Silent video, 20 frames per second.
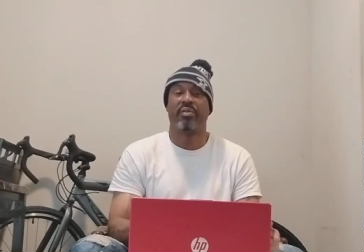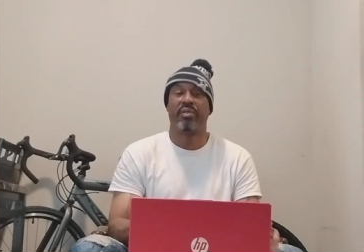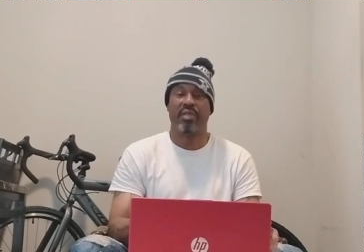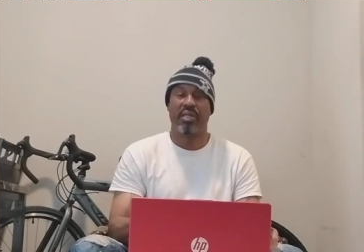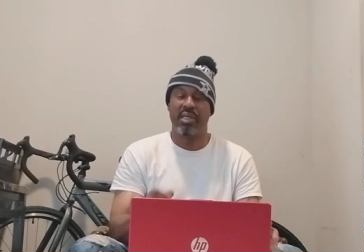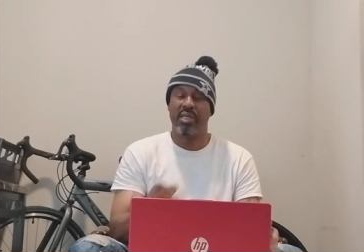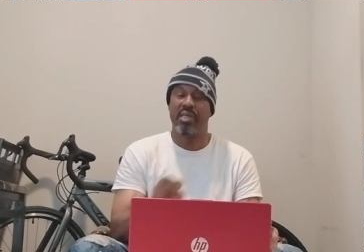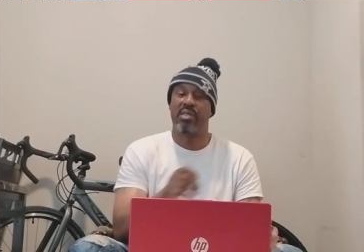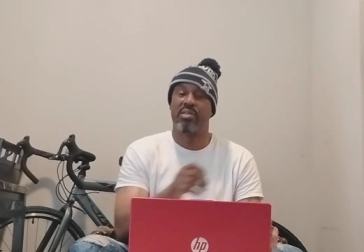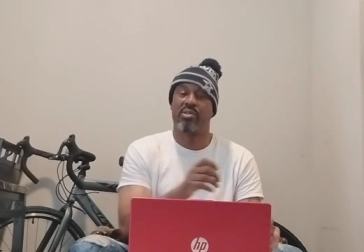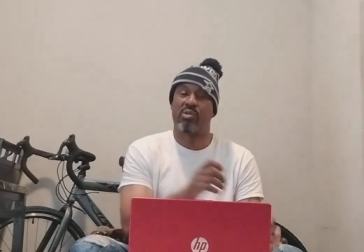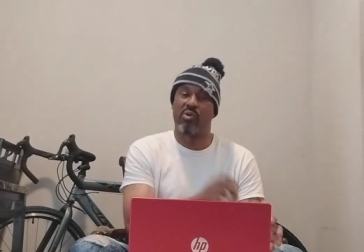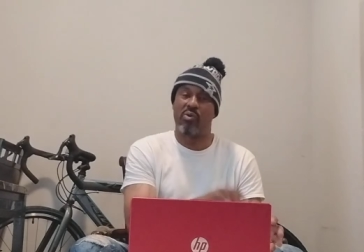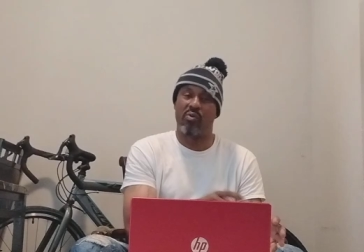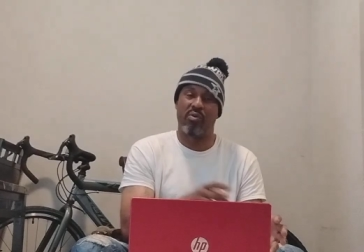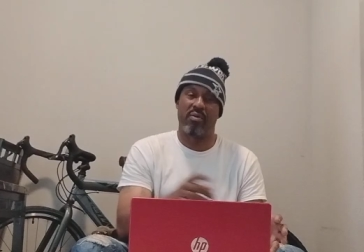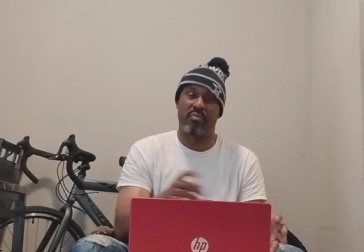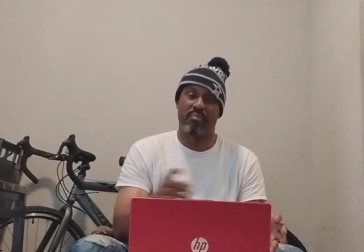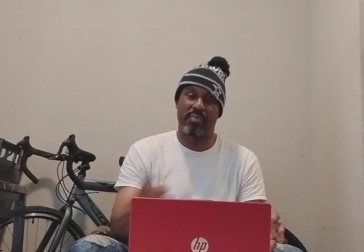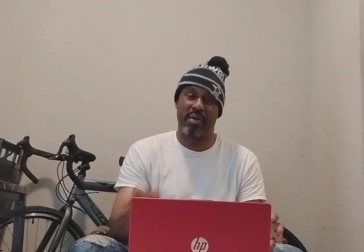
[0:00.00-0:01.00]
he is
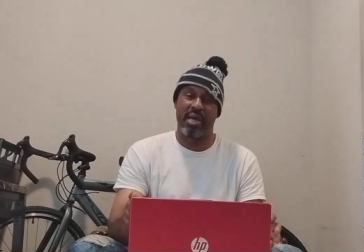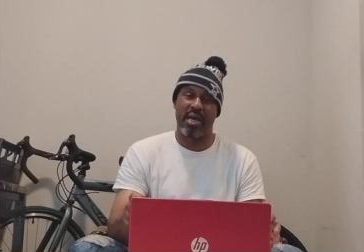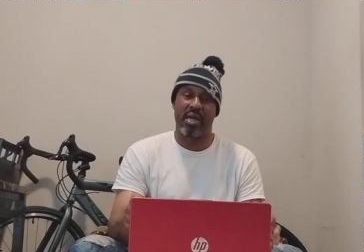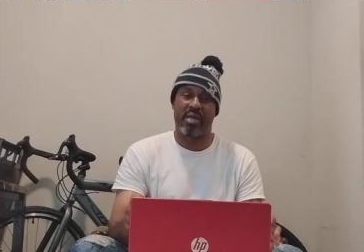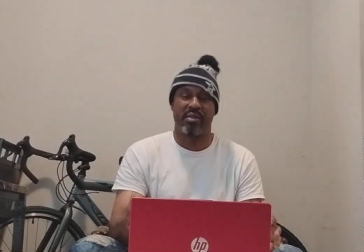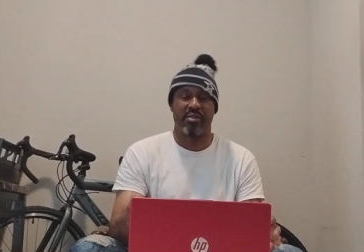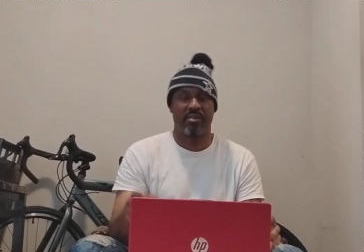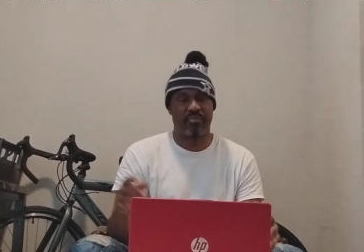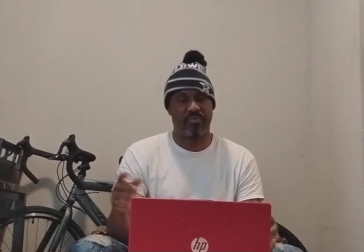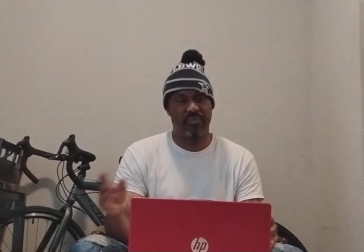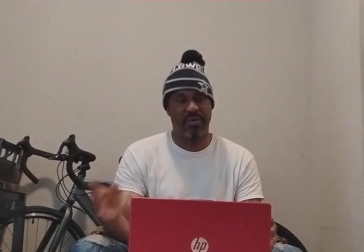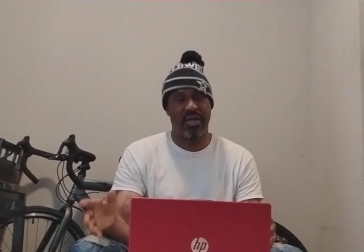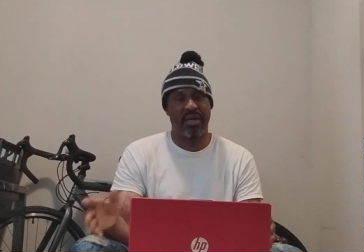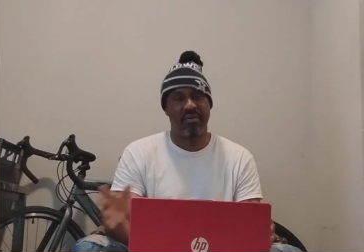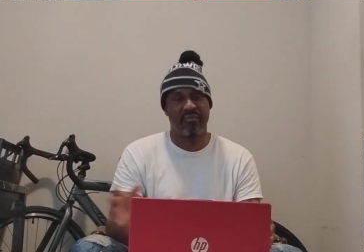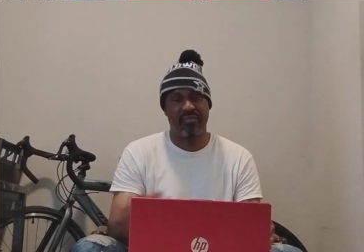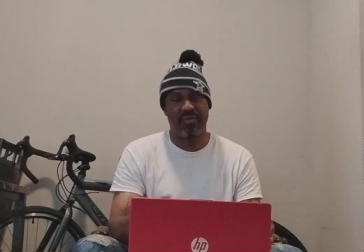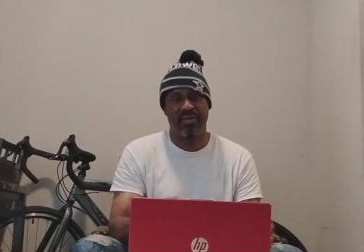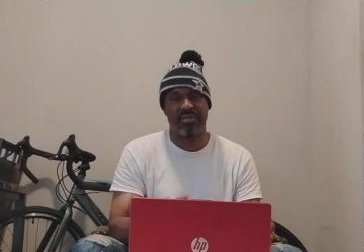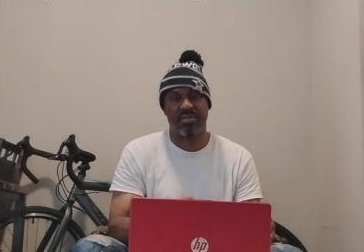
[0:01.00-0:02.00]
going back and
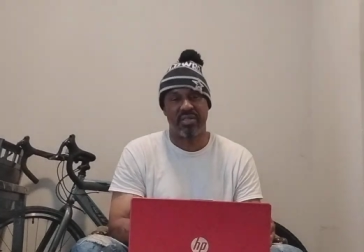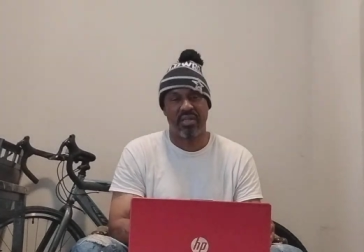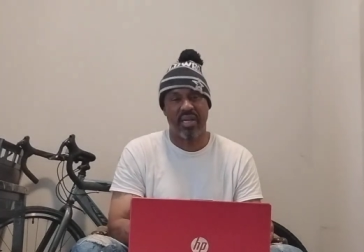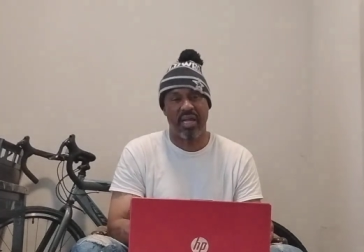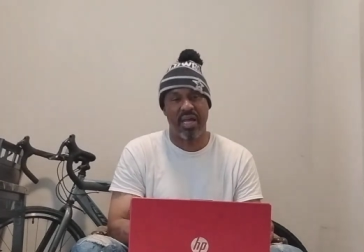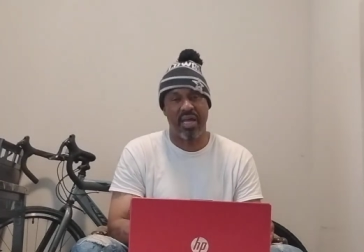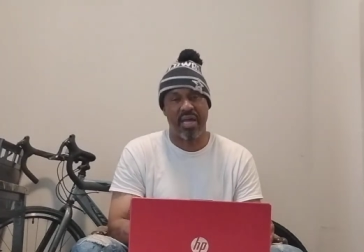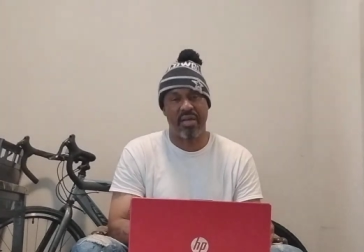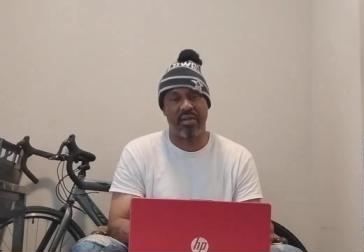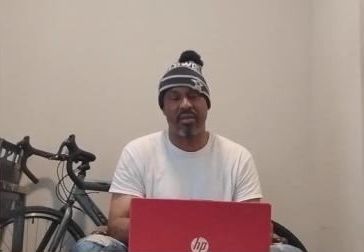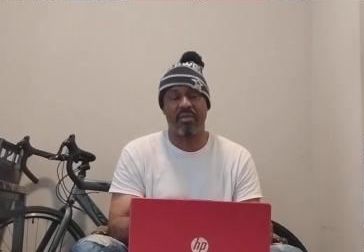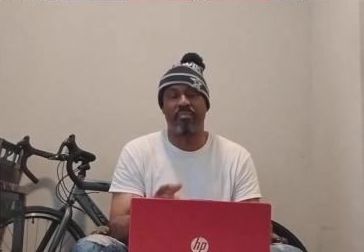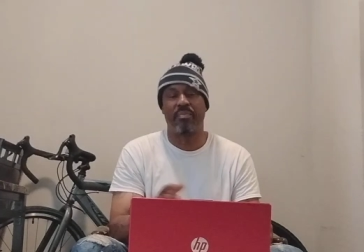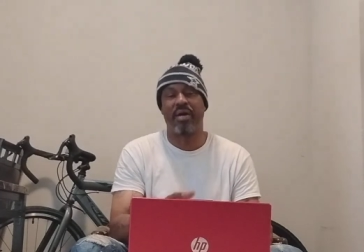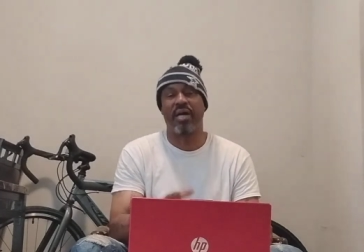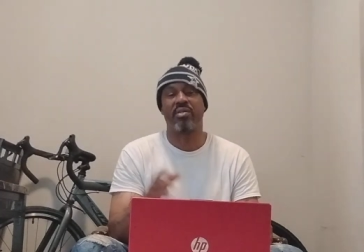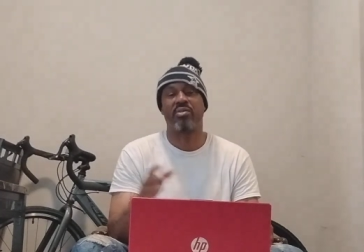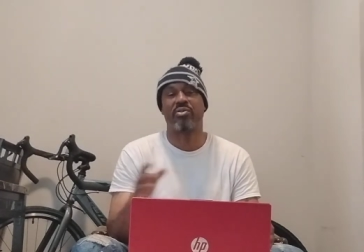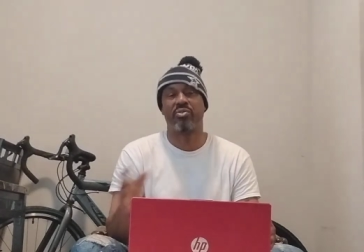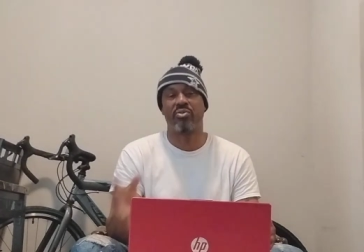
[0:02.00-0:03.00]
spreading vicious lies
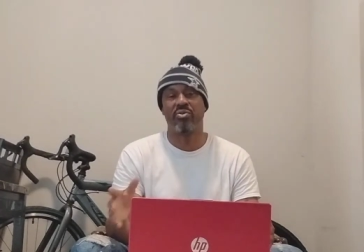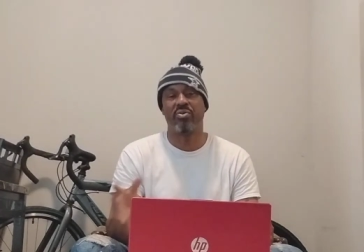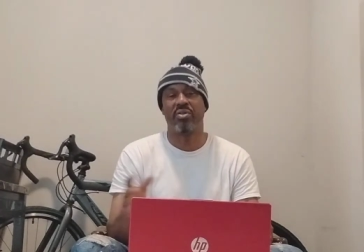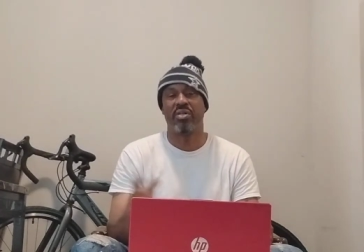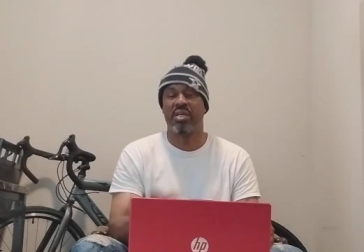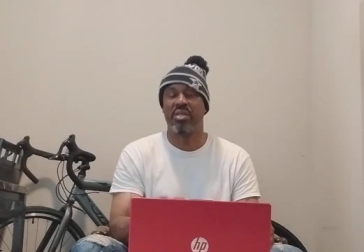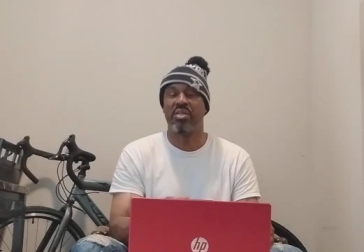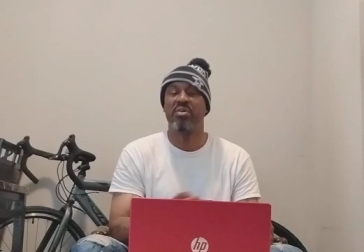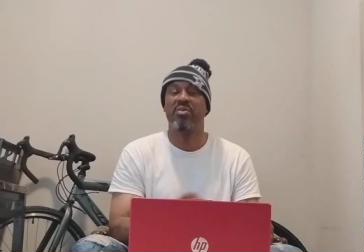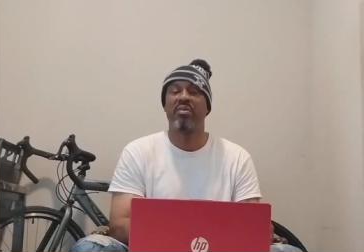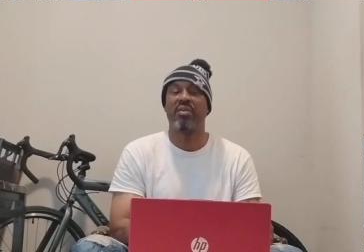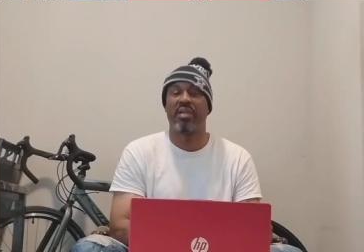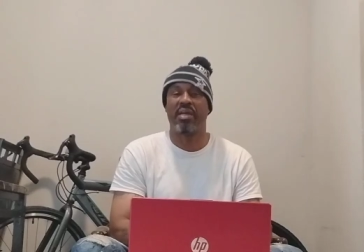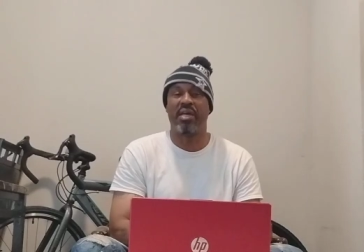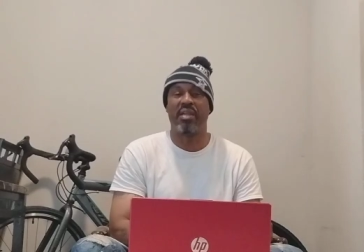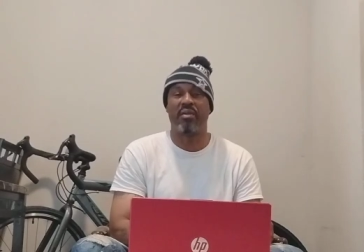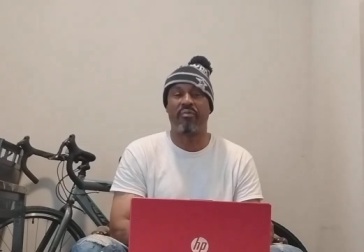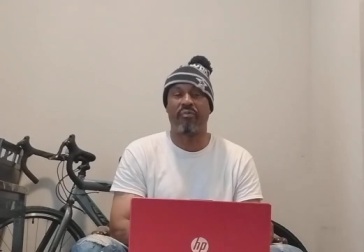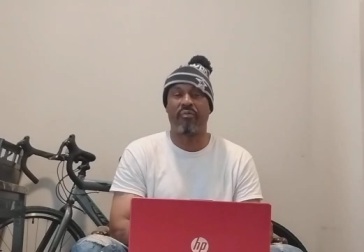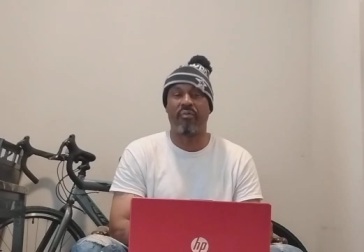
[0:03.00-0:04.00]
about you and your
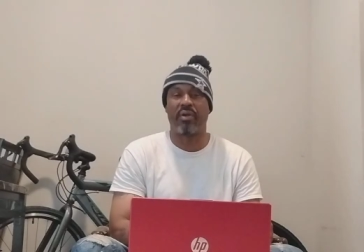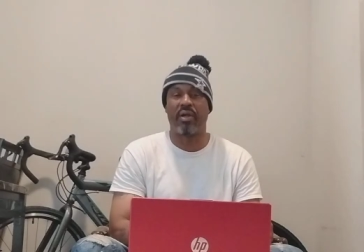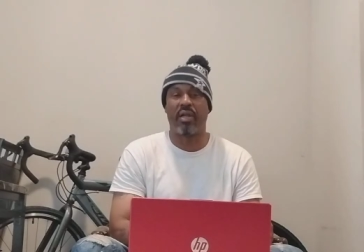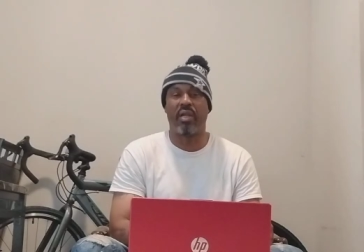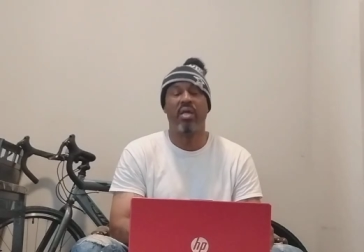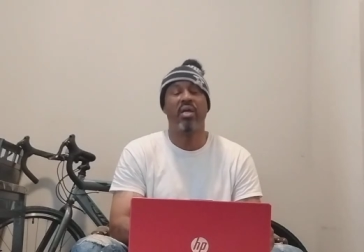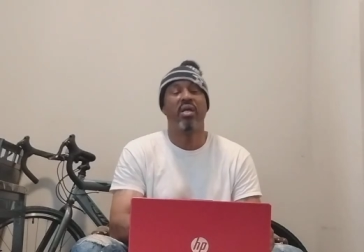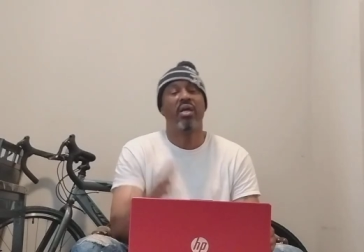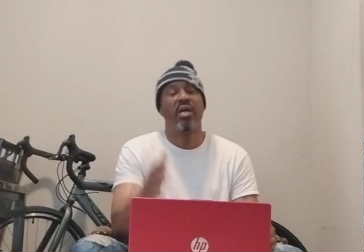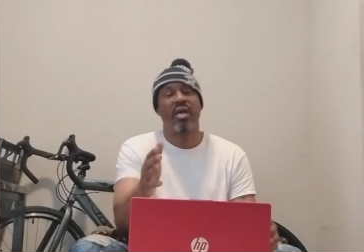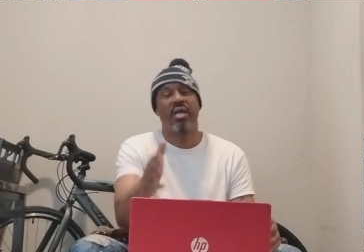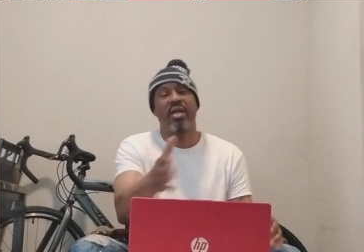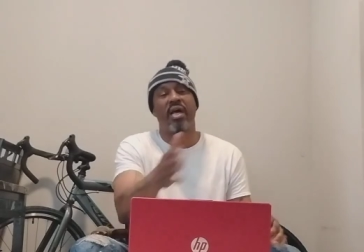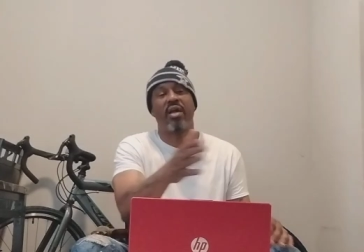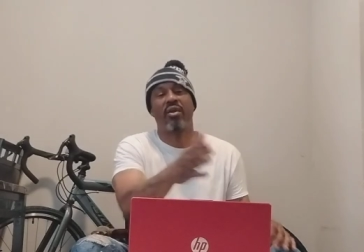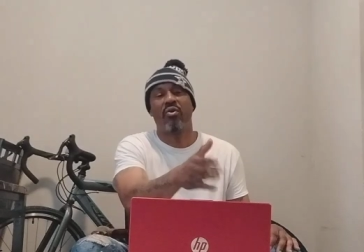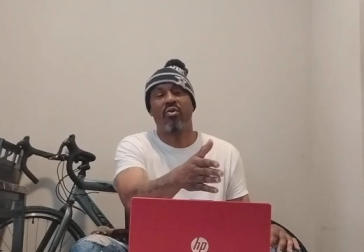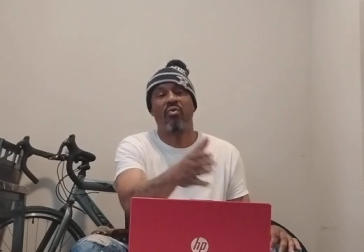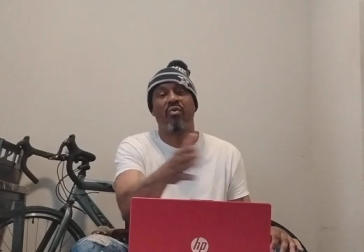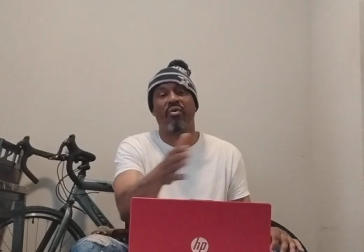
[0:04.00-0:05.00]
lady friend. And
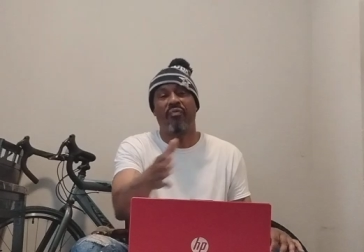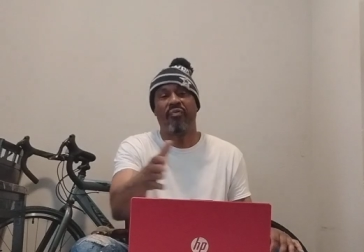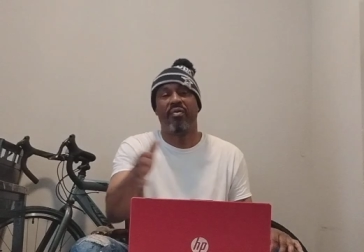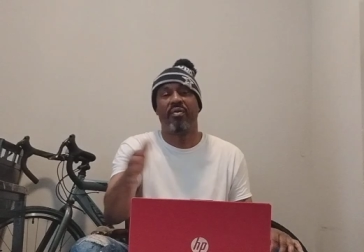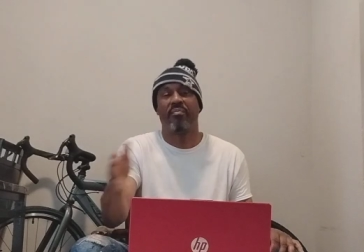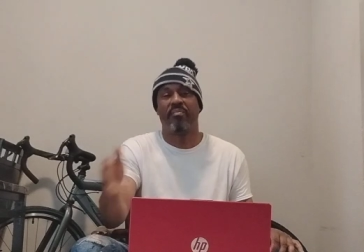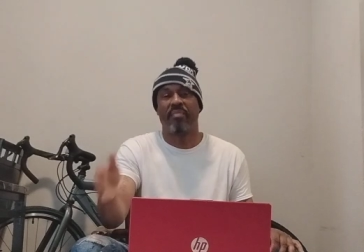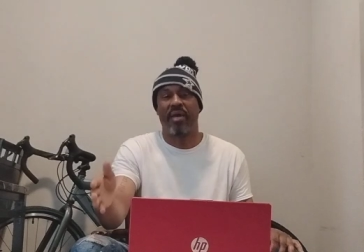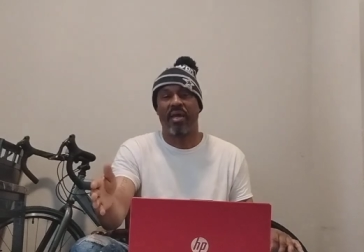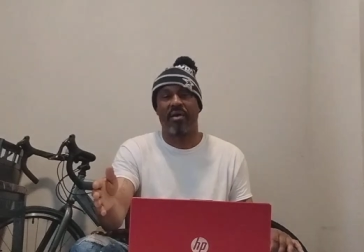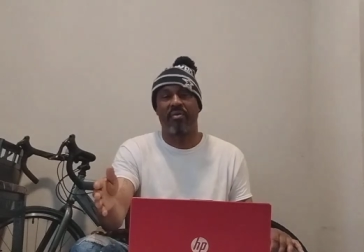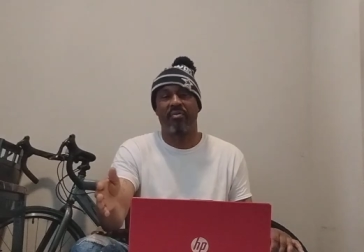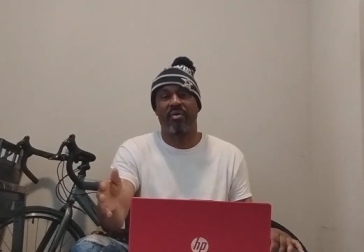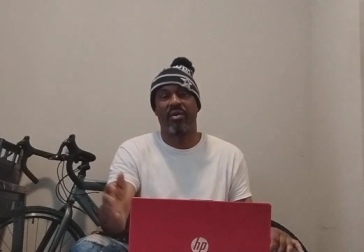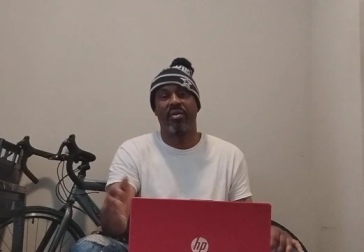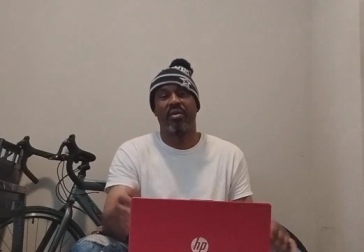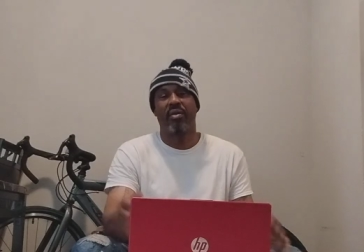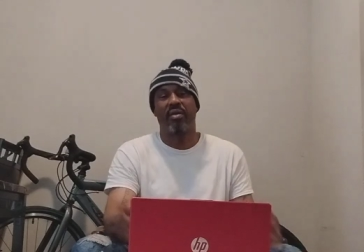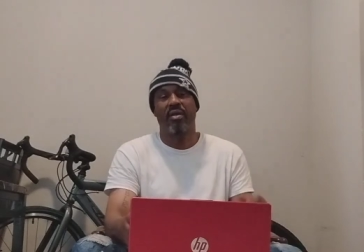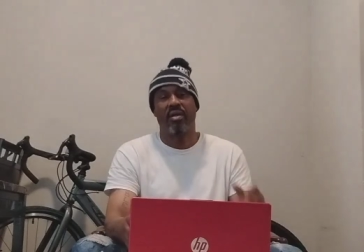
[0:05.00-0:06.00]
I know if you're
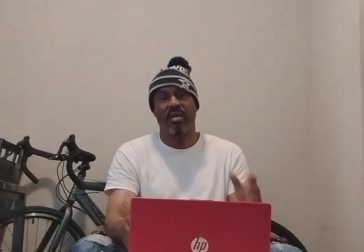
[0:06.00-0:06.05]
married